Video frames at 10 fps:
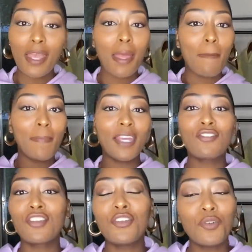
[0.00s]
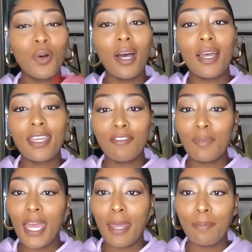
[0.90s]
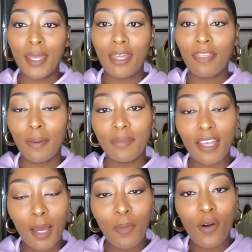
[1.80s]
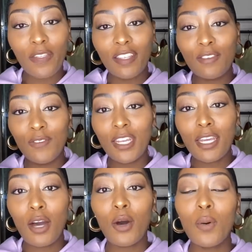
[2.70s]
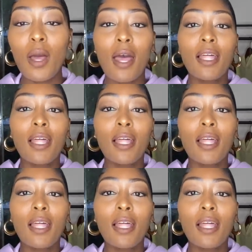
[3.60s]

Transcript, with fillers: Make sure you give me a big thumbs up on this video.